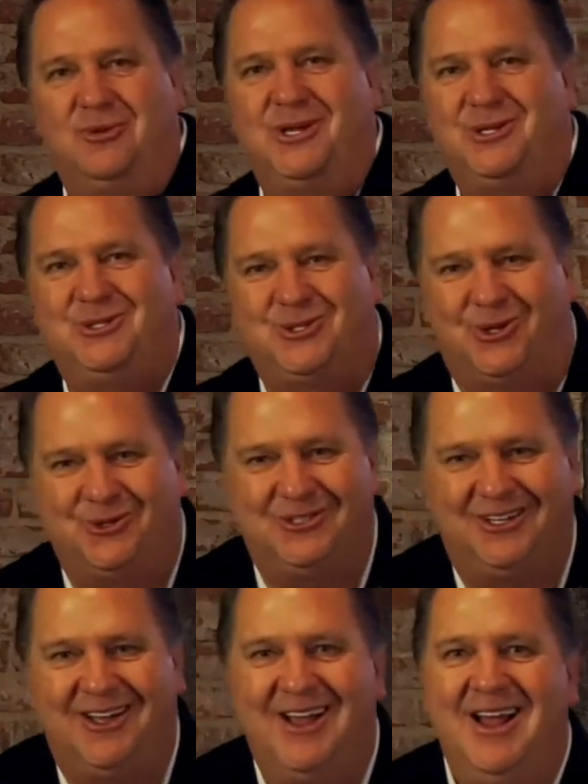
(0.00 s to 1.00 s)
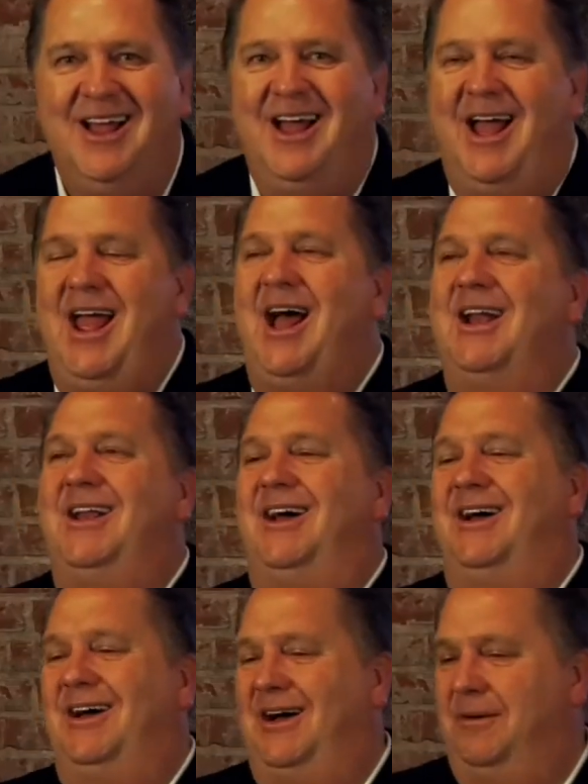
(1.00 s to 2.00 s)
years old. And
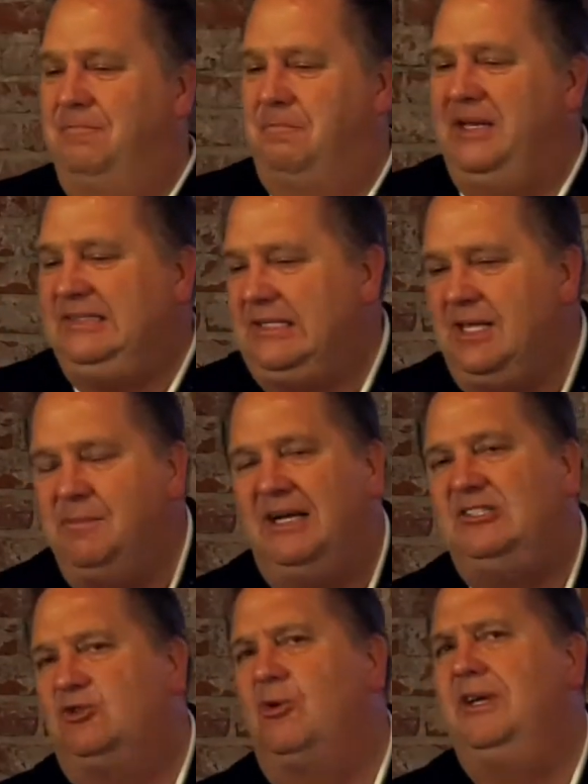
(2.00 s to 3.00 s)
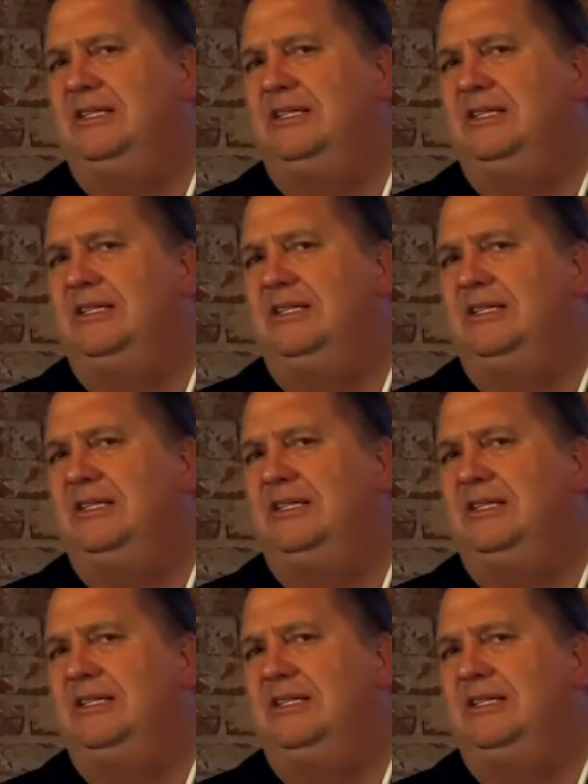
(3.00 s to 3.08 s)
basically my story